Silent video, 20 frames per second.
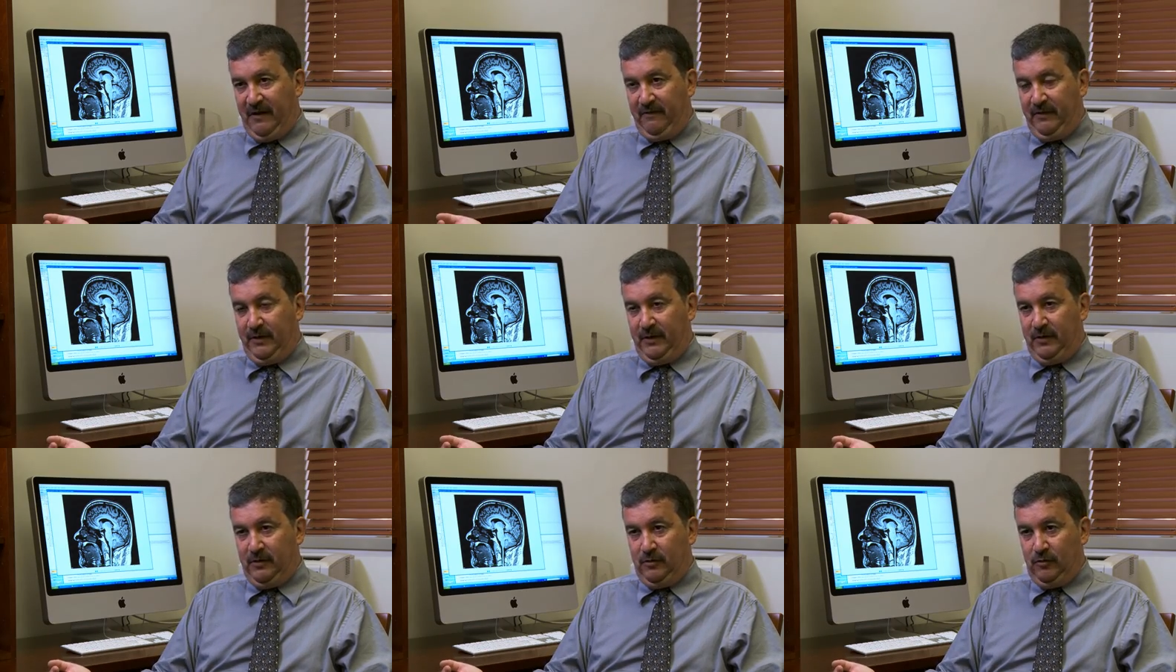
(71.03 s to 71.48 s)
of
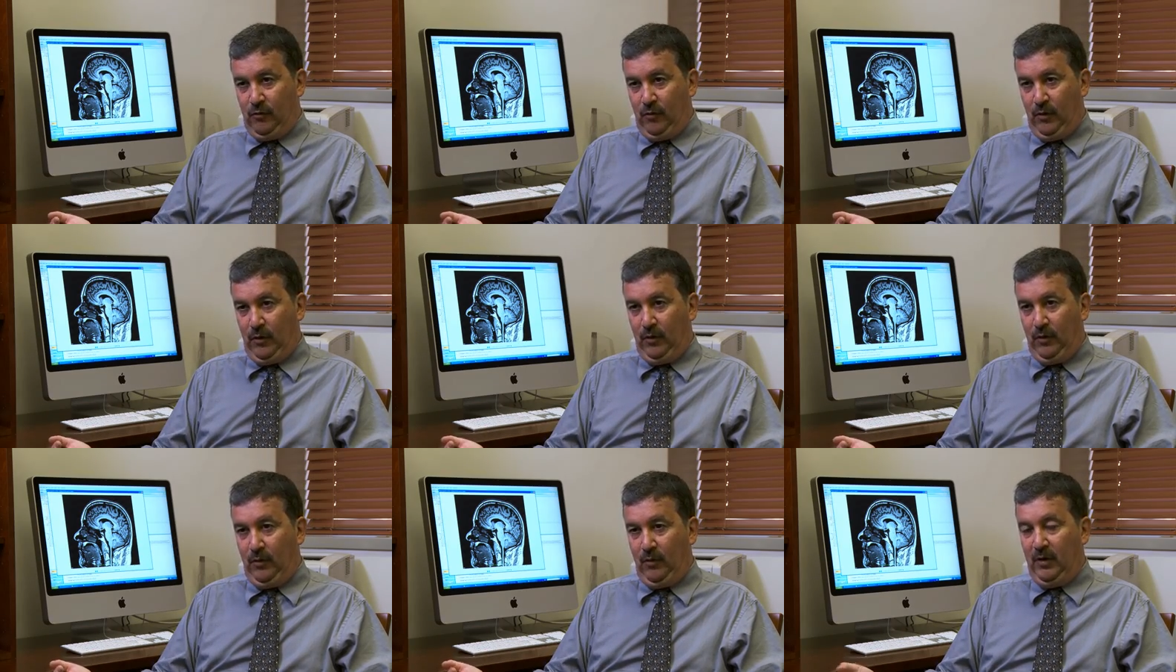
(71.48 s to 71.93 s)
the
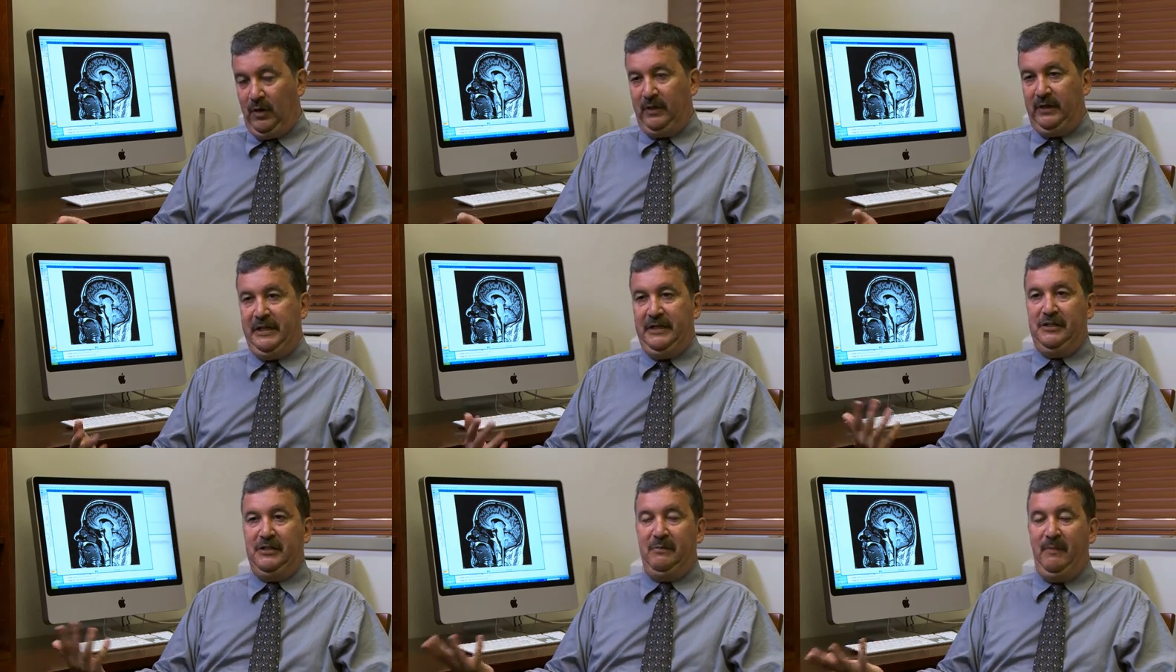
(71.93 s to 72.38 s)
disorder or at
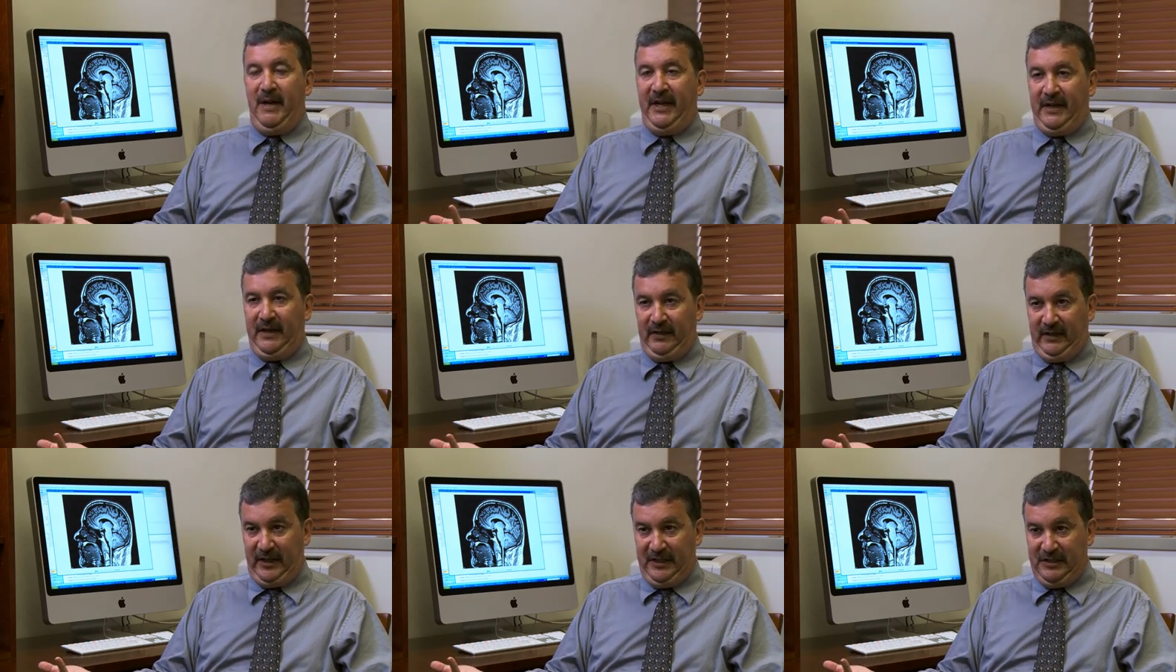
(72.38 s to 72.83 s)
least
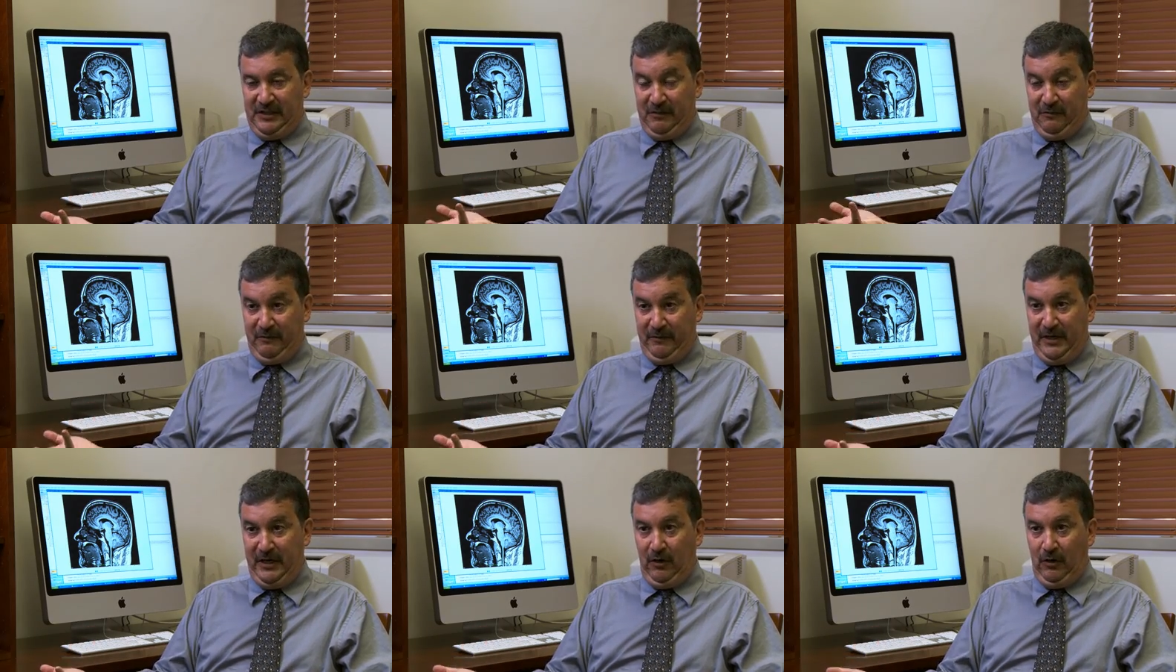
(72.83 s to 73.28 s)
make it less
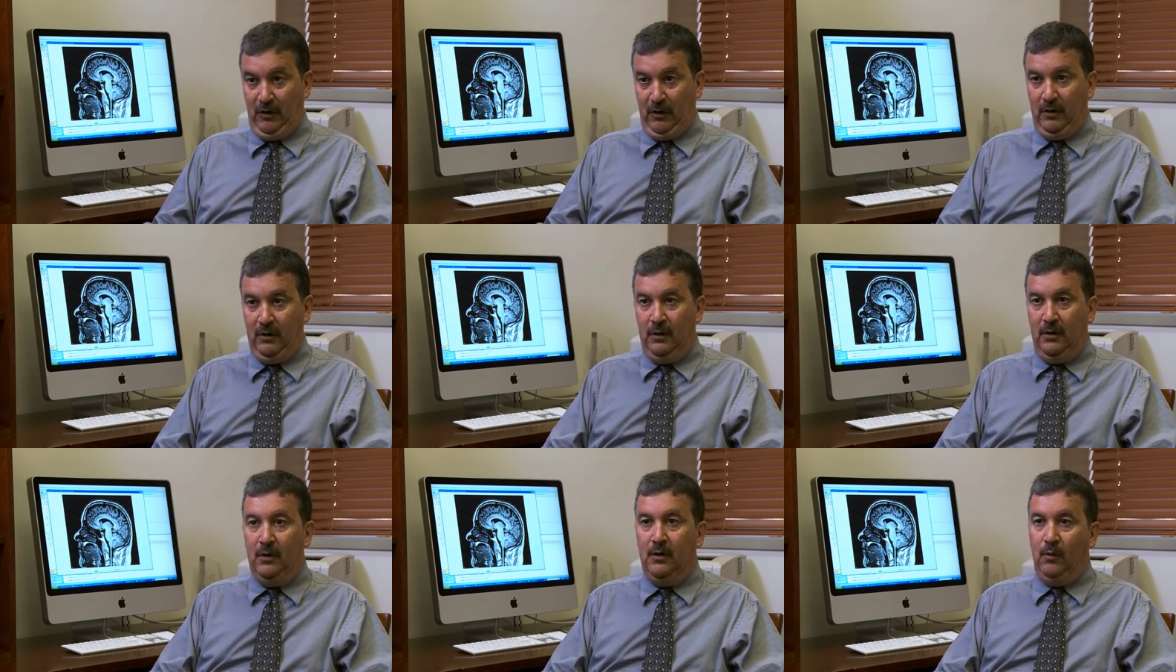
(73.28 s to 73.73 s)
severe
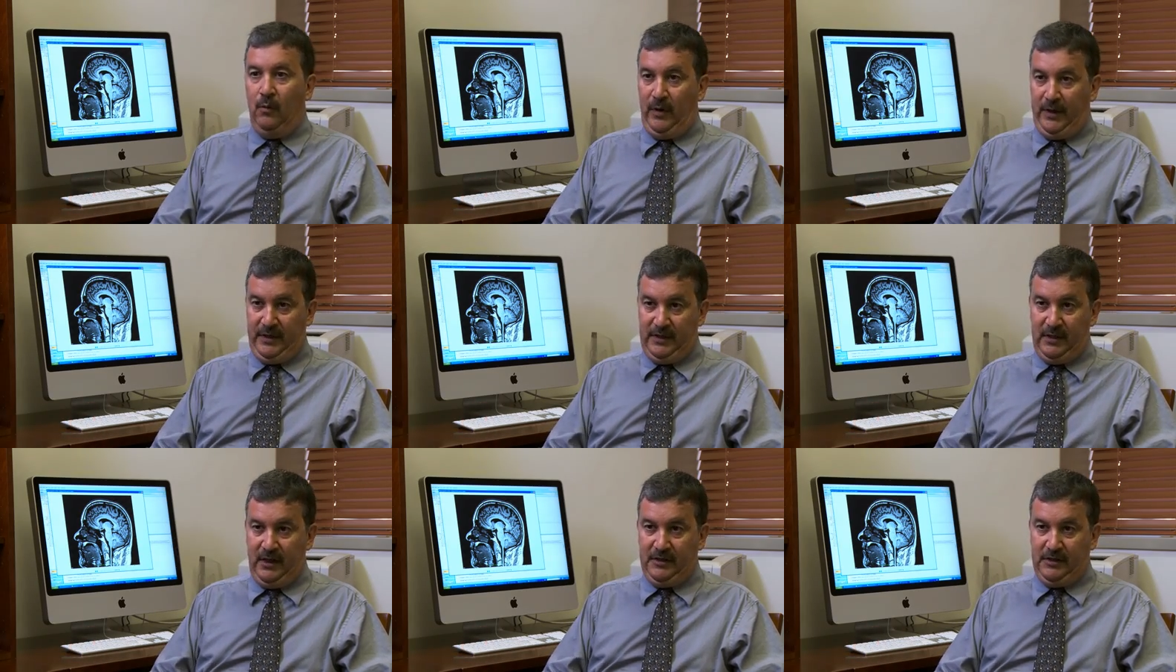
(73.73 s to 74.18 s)
when
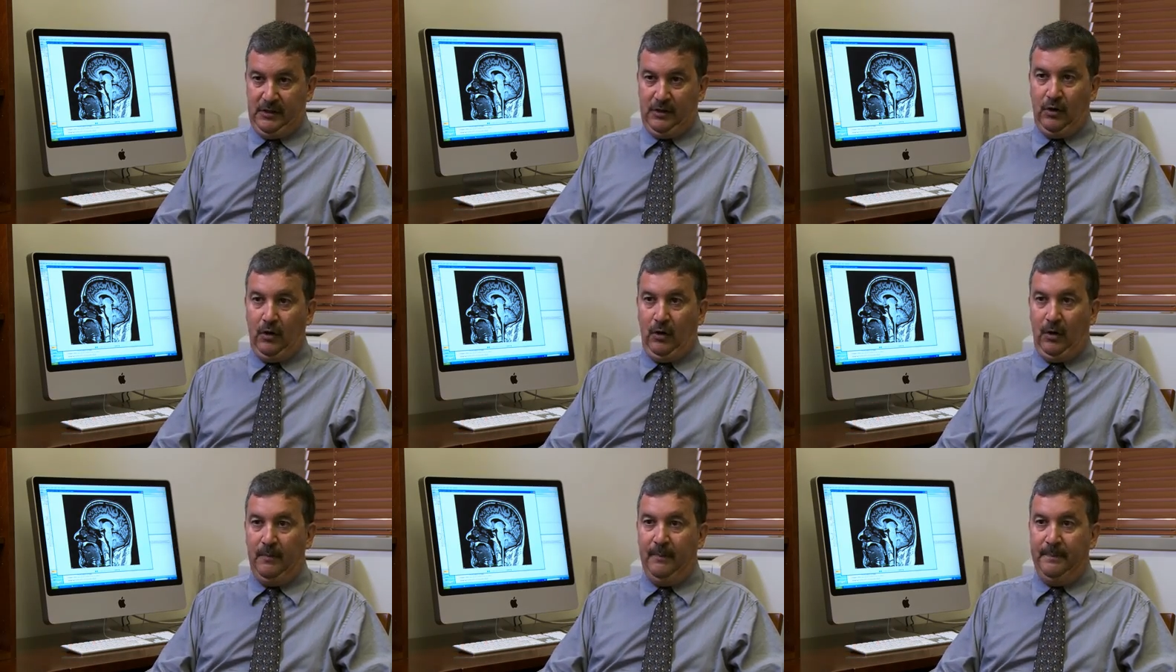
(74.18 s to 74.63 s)
it does
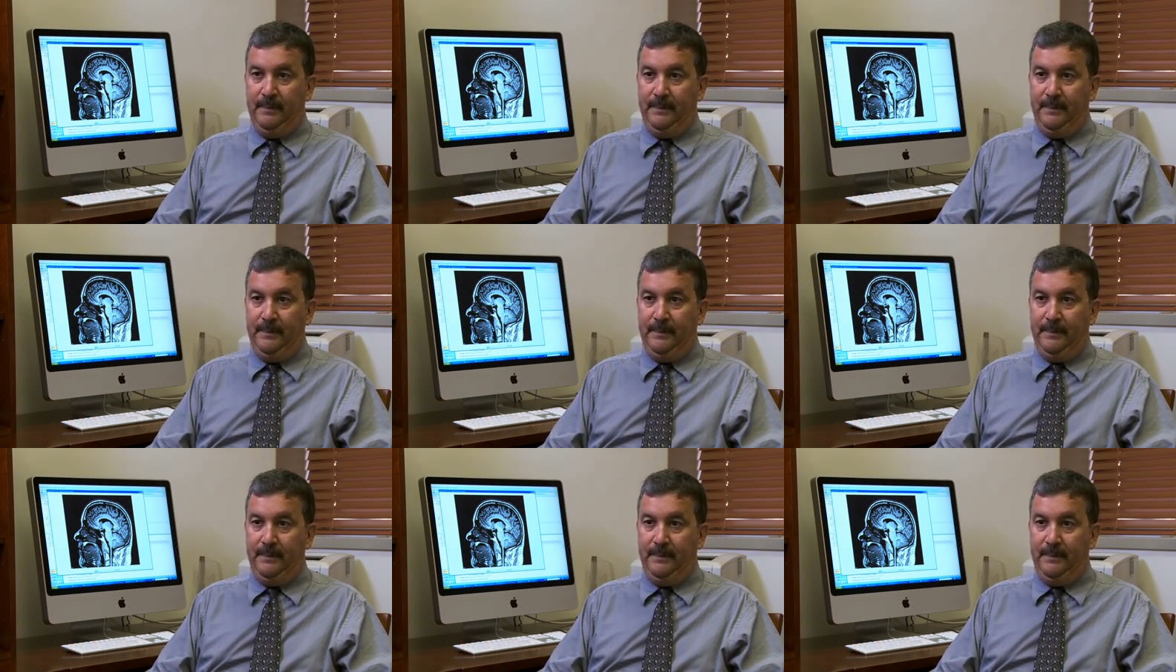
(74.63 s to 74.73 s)
occur.